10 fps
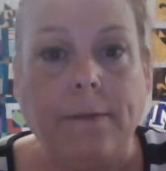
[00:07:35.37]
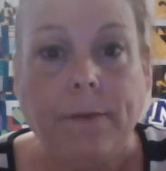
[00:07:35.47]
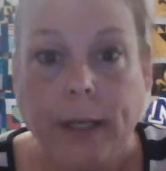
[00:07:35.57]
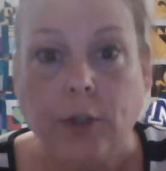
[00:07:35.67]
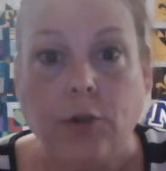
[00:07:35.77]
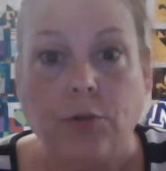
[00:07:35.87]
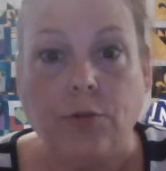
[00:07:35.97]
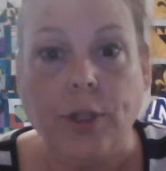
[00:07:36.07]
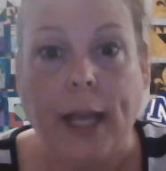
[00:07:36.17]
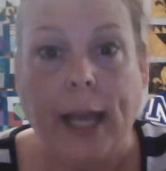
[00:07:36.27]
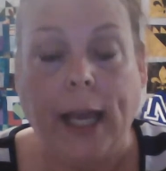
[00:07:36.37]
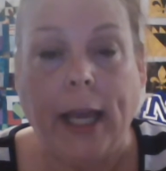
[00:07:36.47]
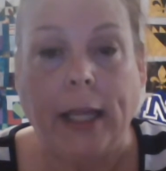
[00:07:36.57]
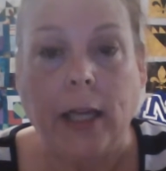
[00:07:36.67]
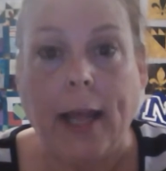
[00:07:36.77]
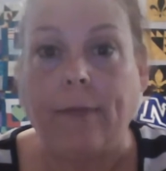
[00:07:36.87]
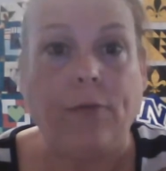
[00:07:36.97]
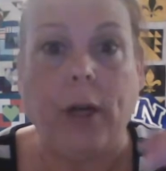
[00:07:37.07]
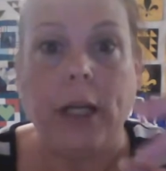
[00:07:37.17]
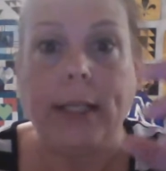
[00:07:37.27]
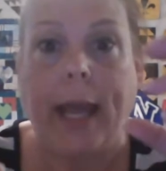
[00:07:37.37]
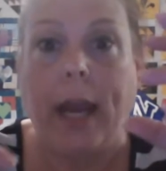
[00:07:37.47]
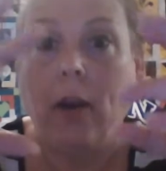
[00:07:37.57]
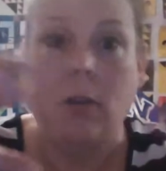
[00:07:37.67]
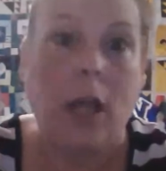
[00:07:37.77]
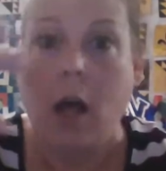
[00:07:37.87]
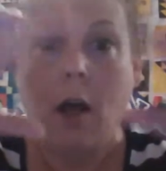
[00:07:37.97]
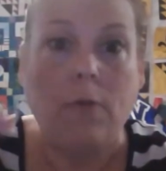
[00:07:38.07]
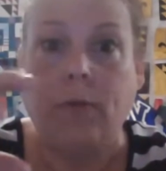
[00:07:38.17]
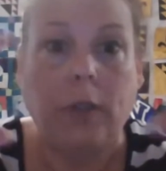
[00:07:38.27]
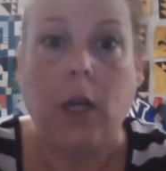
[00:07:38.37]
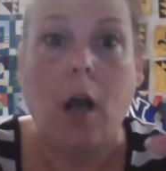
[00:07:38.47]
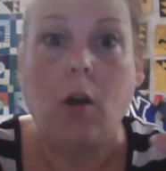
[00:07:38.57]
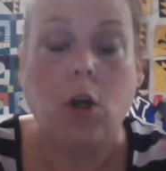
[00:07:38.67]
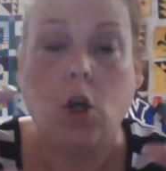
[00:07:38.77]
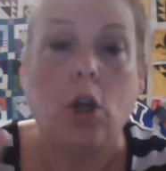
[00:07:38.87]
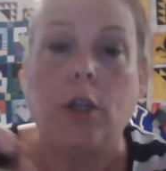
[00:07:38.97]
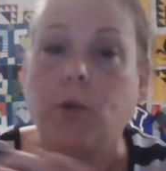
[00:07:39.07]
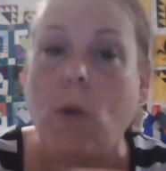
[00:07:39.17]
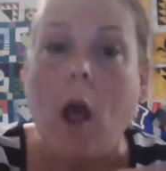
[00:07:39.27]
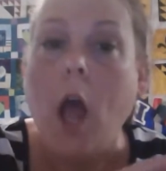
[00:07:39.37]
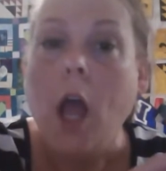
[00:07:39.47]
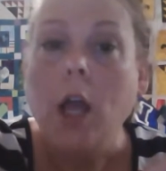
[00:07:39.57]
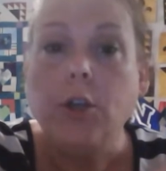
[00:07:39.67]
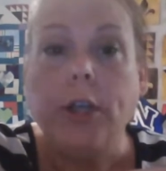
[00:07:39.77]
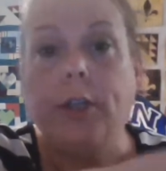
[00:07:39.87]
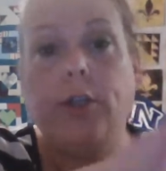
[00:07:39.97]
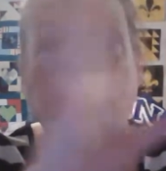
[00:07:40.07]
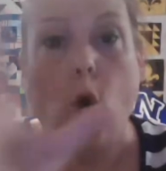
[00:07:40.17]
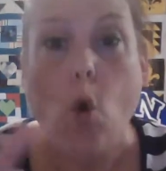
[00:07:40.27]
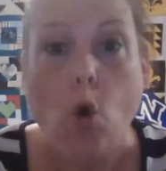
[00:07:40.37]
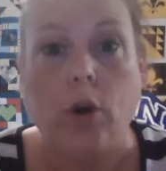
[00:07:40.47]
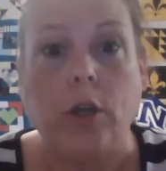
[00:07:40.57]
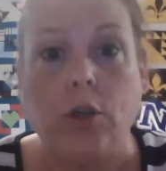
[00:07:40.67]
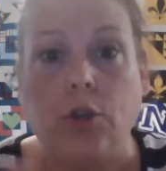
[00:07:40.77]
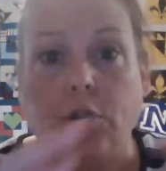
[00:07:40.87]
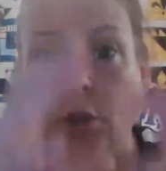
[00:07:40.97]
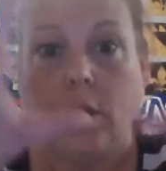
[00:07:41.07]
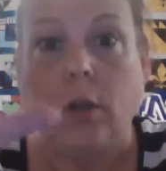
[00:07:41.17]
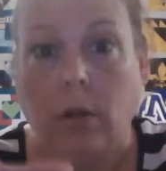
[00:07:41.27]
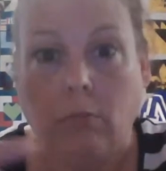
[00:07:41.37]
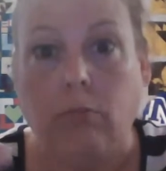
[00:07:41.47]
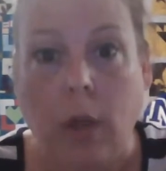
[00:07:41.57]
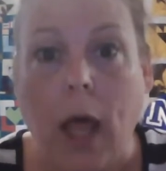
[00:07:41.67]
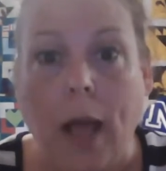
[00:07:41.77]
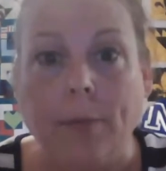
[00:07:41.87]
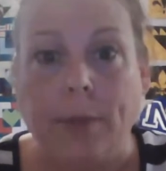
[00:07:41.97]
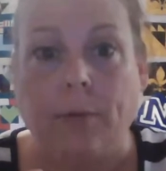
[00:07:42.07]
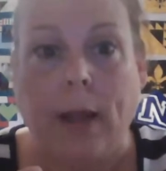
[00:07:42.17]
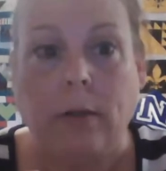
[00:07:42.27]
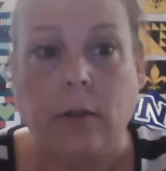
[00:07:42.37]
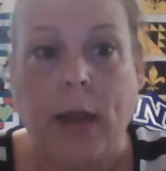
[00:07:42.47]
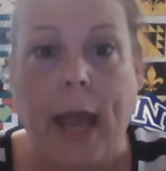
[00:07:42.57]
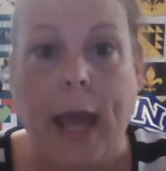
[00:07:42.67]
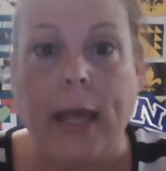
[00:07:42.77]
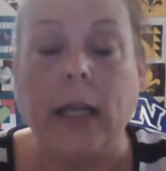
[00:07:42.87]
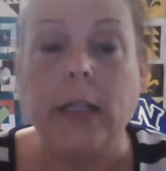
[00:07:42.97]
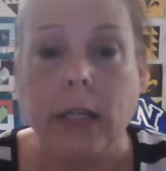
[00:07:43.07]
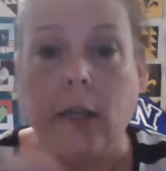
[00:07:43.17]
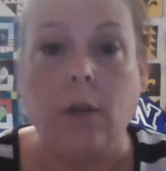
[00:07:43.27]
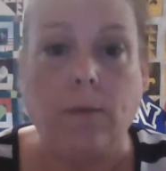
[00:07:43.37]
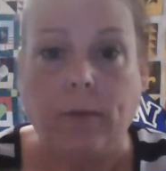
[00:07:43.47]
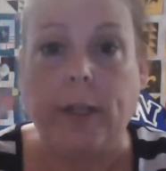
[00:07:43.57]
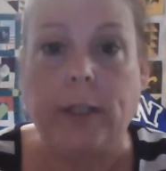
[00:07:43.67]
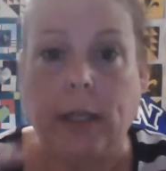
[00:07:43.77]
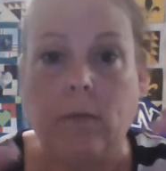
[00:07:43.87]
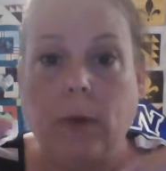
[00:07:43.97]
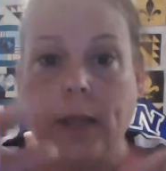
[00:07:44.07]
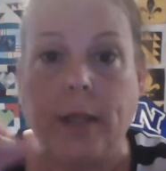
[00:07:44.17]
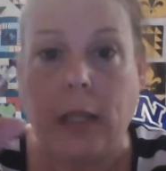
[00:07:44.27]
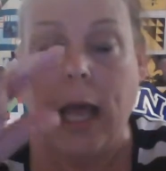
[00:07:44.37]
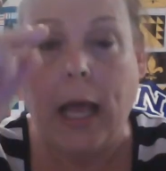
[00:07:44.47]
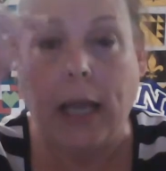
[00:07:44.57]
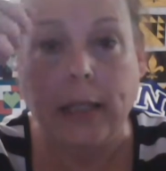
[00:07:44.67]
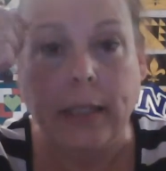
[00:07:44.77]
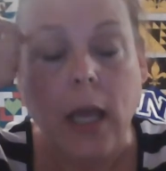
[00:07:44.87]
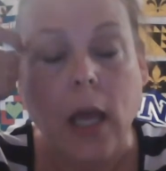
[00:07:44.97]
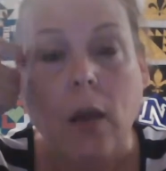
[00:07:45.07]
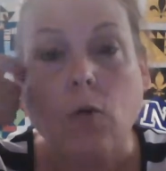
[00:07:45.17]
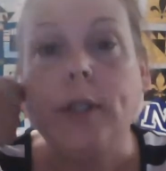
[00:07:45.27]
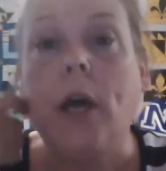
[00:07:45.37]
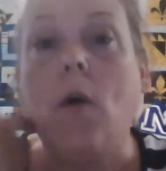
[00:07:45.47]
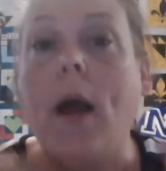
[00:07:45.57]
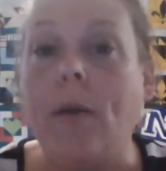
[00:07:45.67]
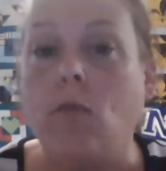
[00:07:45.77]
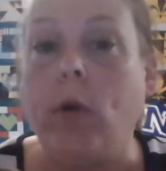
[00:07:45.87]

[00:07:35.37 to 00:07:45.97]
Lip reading: features, and like Frida's hair is all full of curls. Well, she's just orange blobs around her head until you fill in with the lines. So I'm